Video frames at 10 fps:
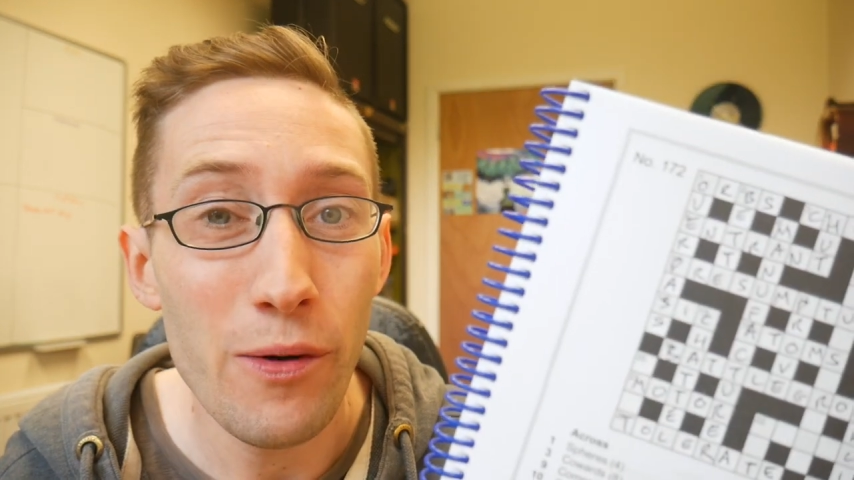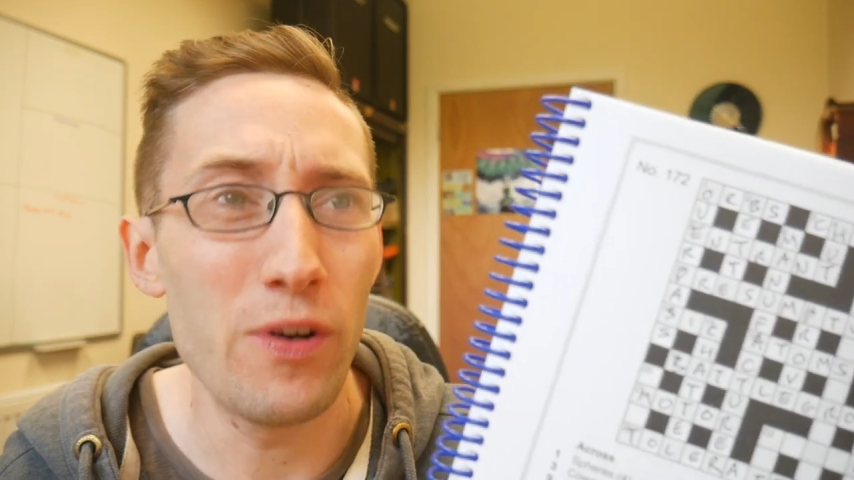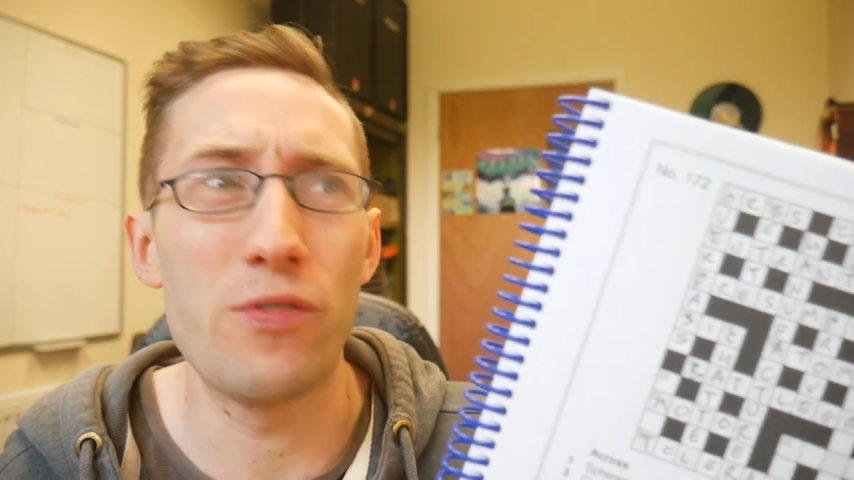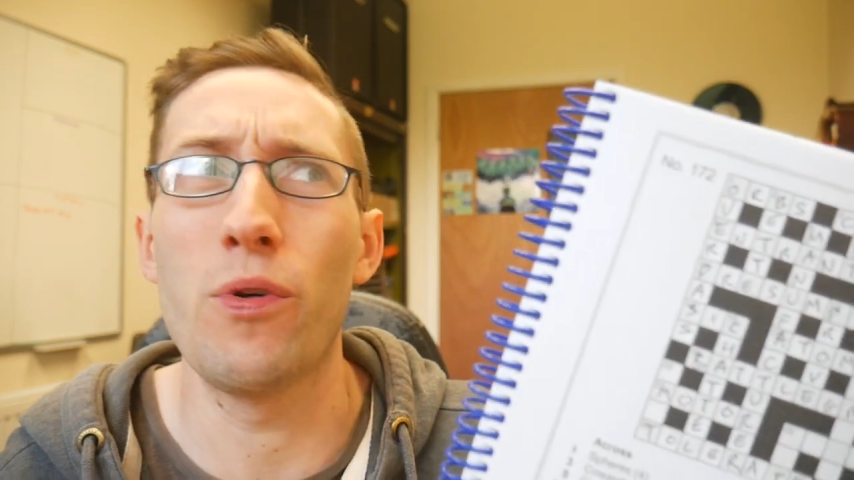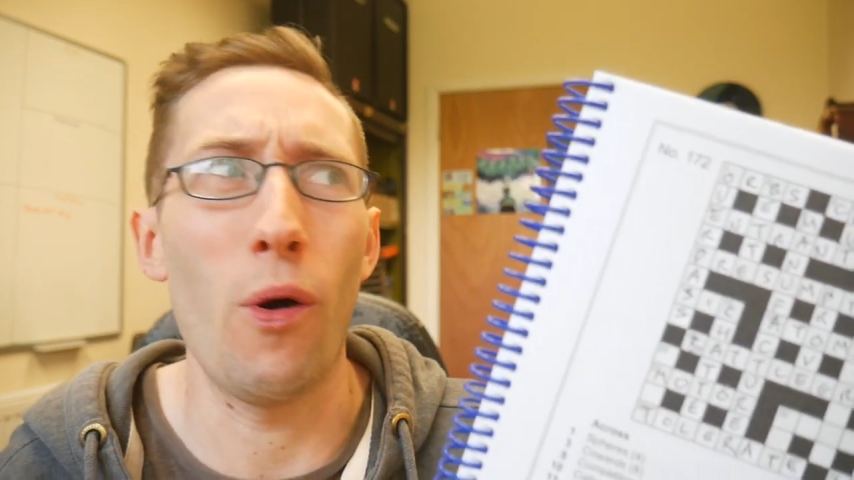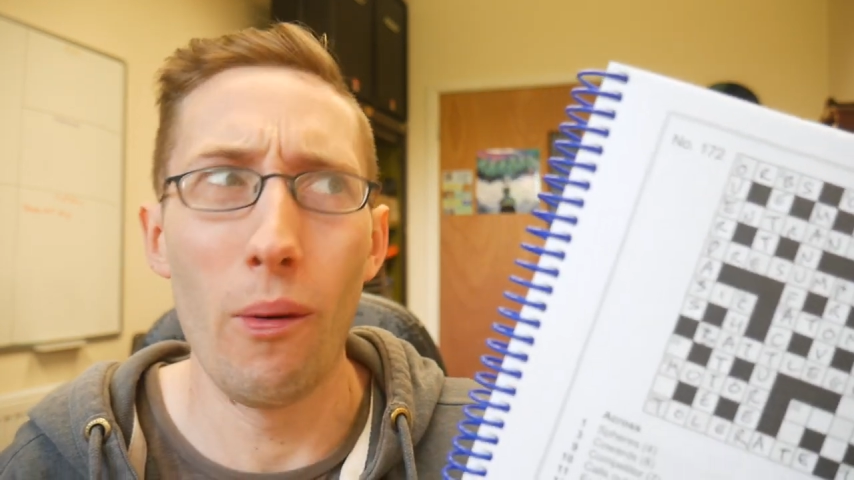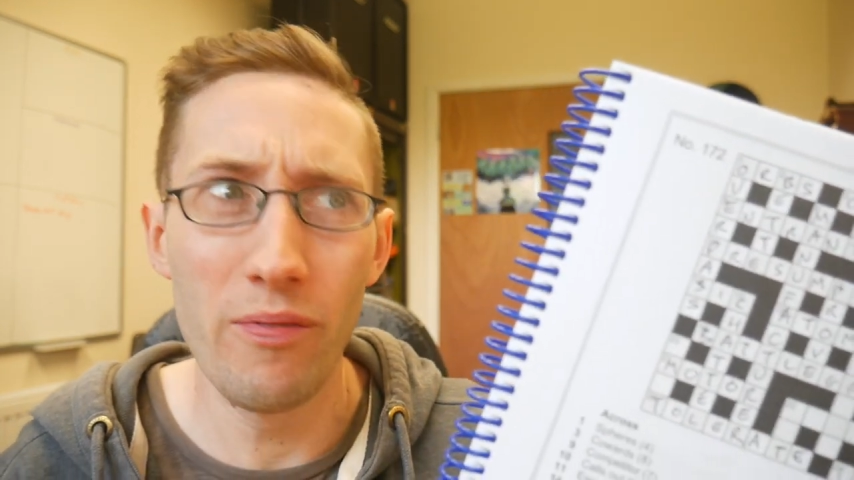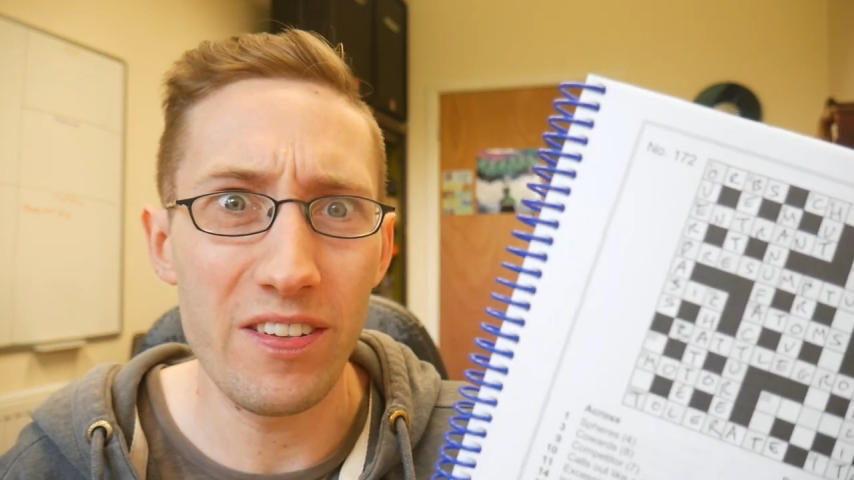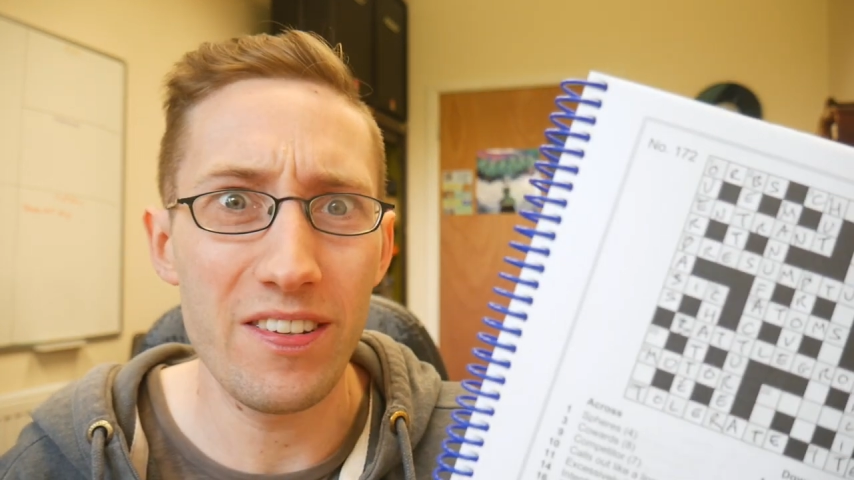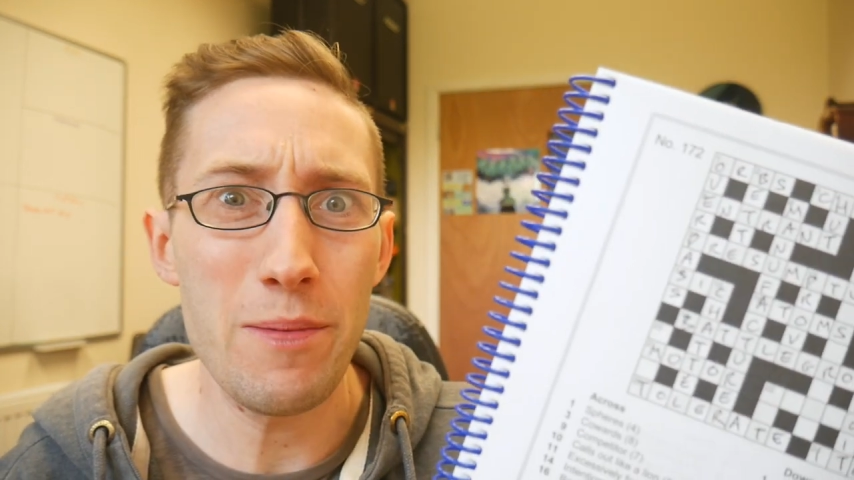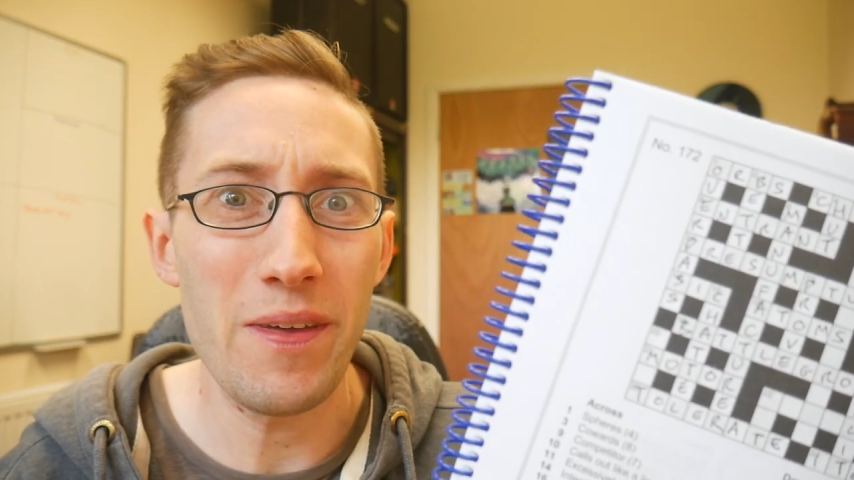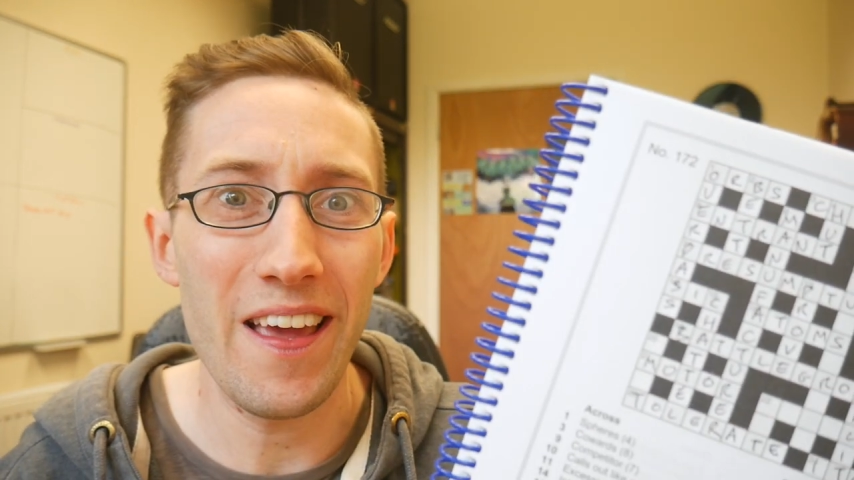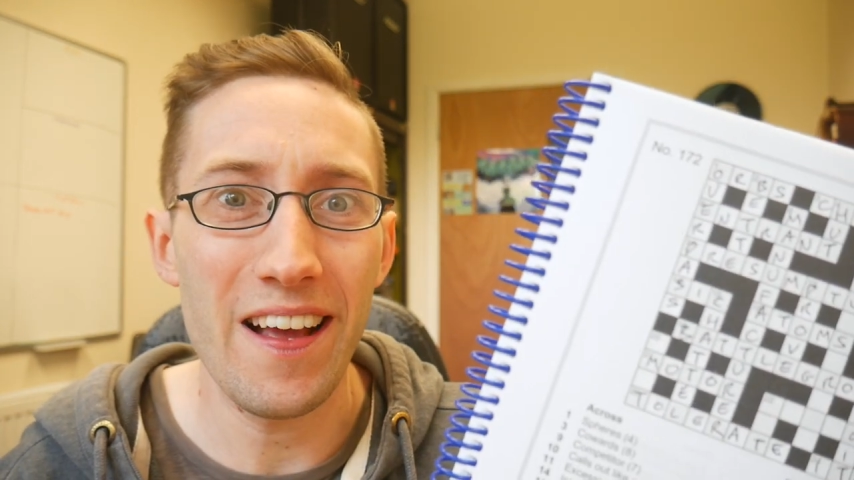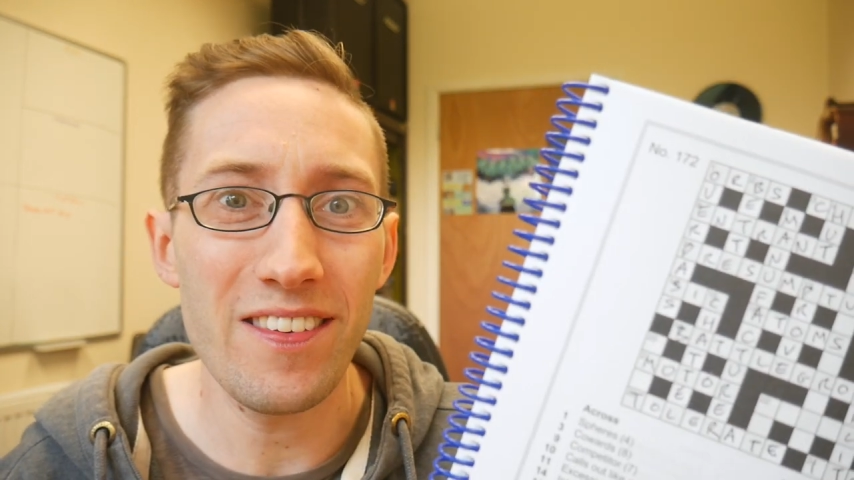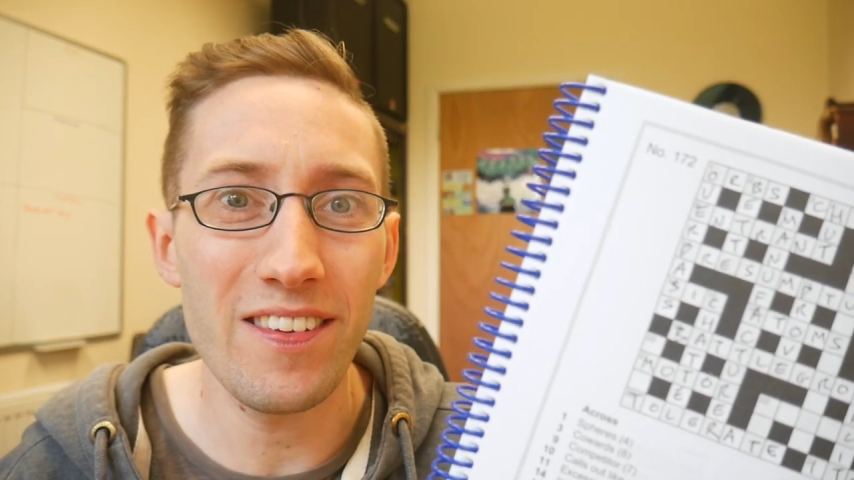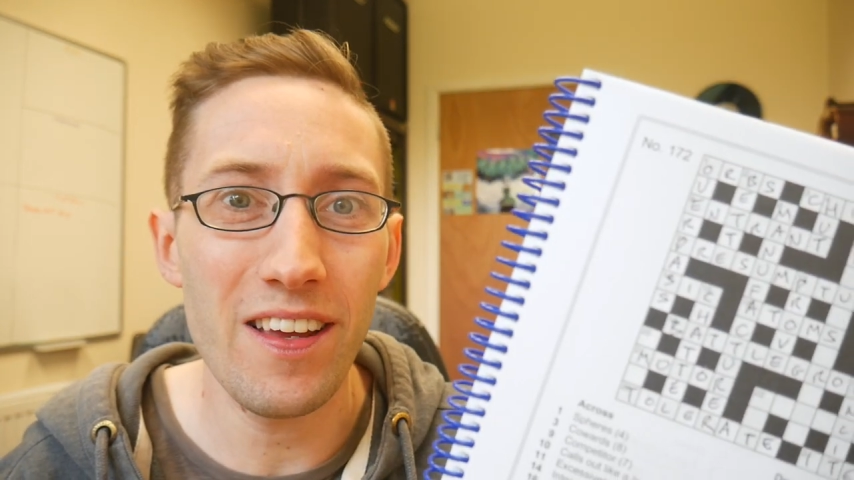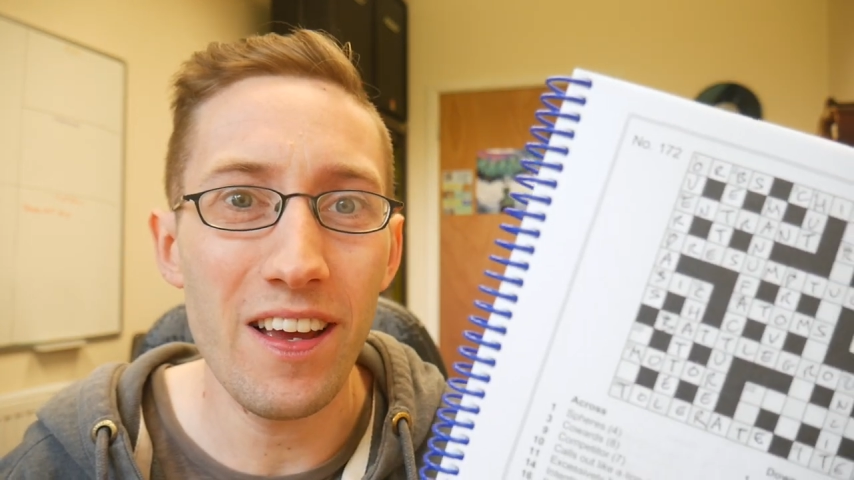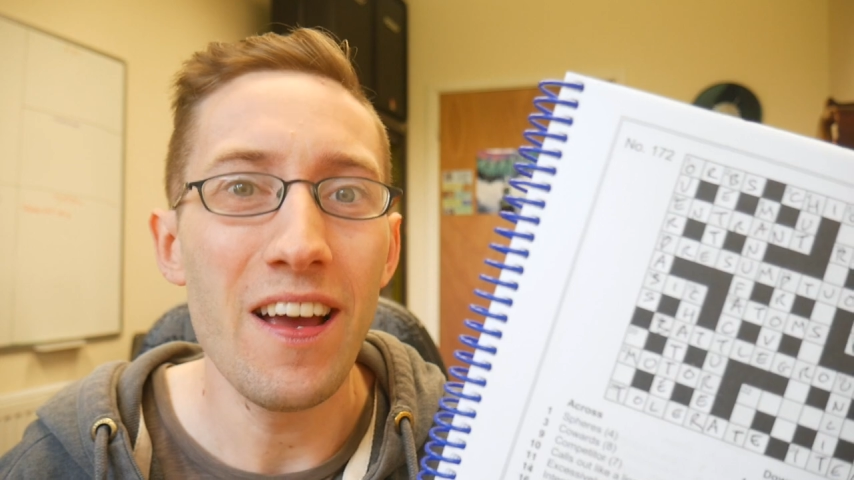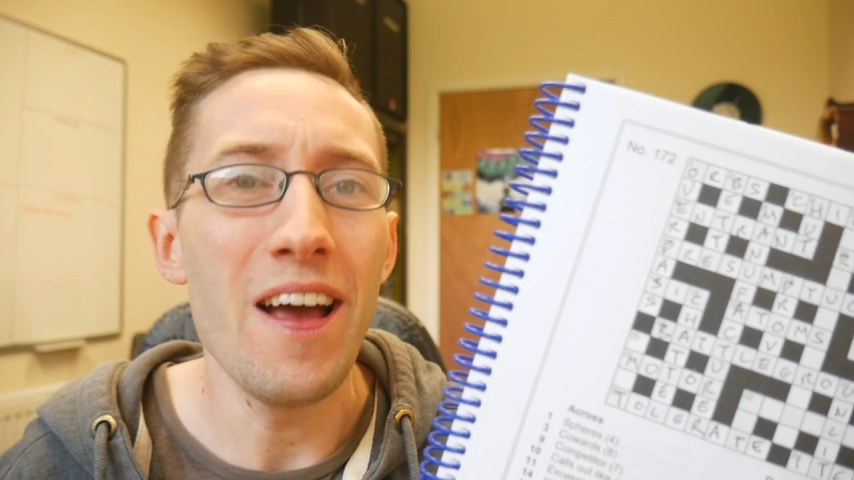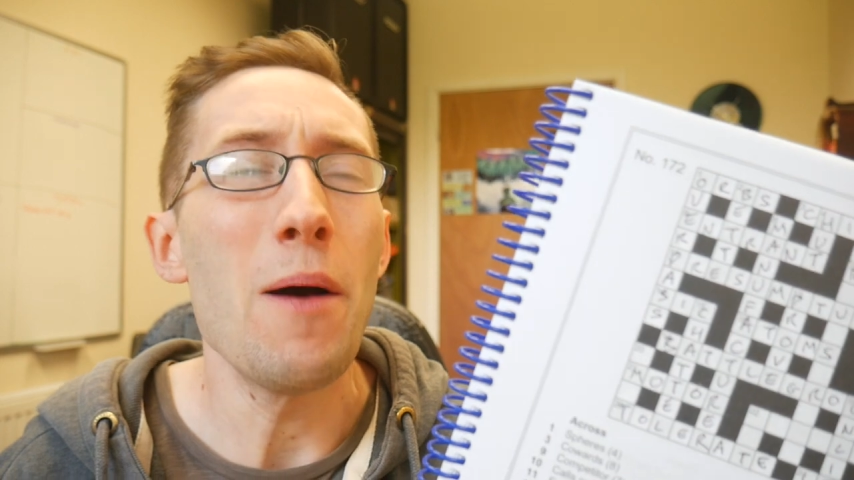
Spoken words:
which would obviously be the answer.